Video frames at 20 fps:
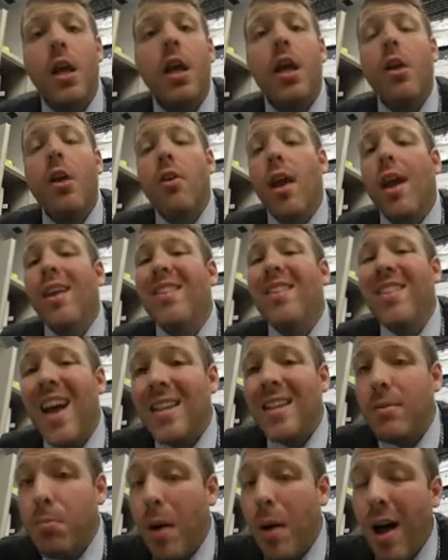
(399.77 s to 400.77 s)
Okay,
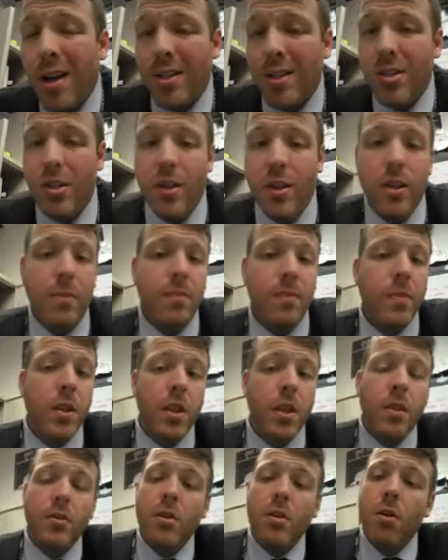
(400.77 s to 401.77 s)
that's a postulate.
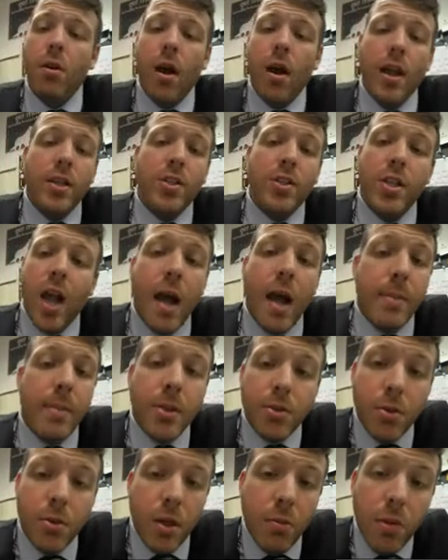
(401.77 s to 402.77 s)
So in
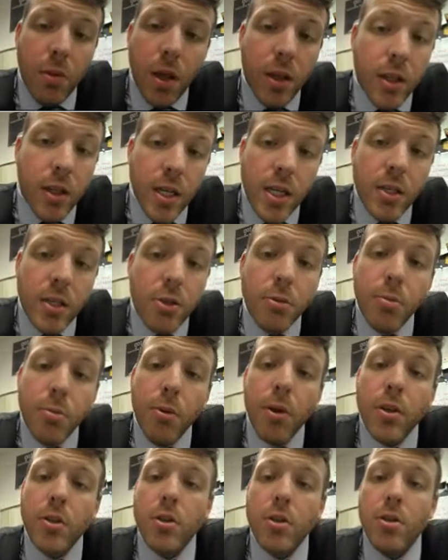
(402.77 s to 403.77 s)
geometry, we only need 2
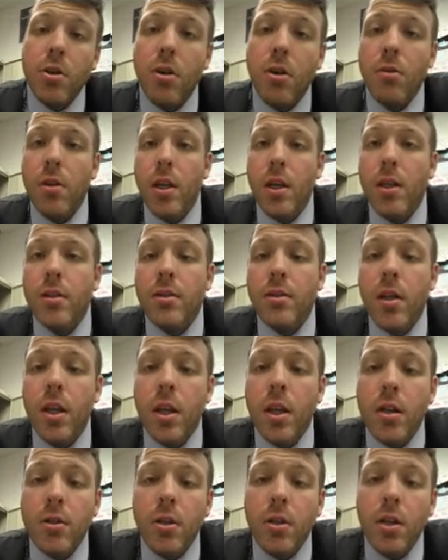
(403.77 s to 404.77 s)
points to show this.
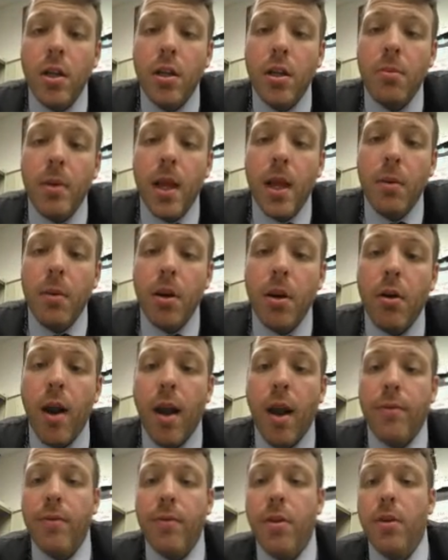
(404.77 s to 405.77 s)
So you need to be able to
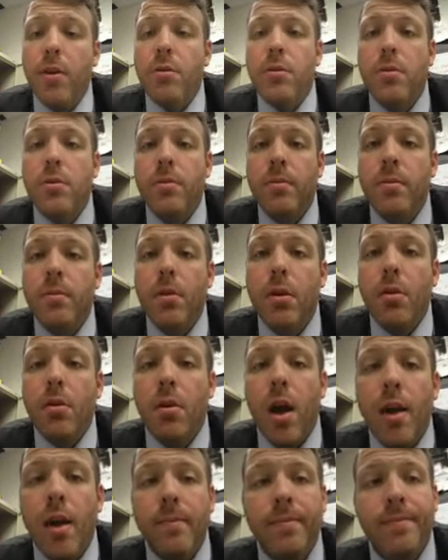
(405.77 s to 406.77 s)
graph those.
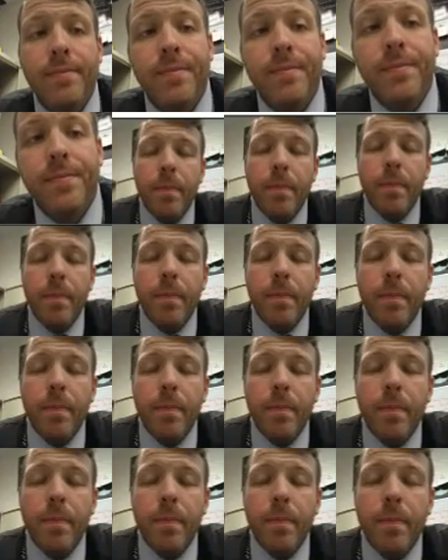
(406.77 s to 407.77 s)
Okay?
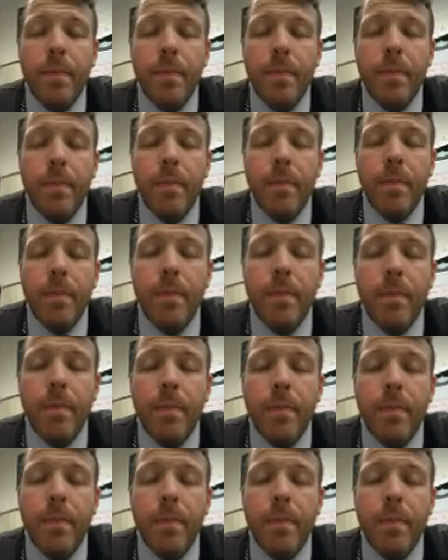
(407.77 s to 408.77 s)
Okay, now we're going to
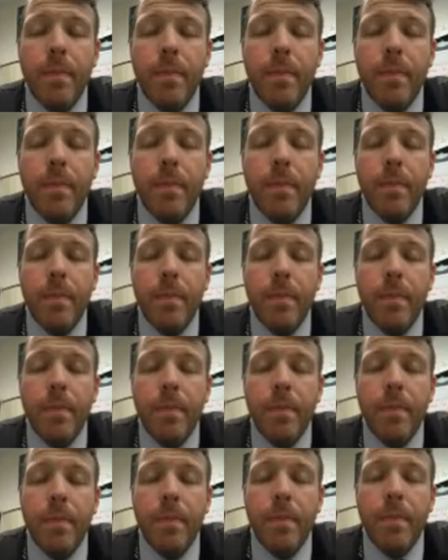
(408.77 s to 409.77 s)
graph a line that's in point
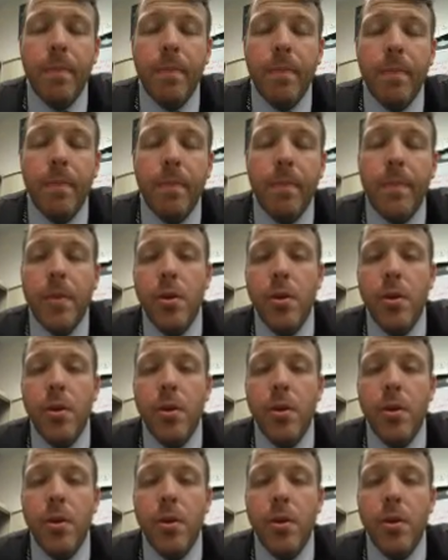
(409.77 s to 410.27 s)
slope form.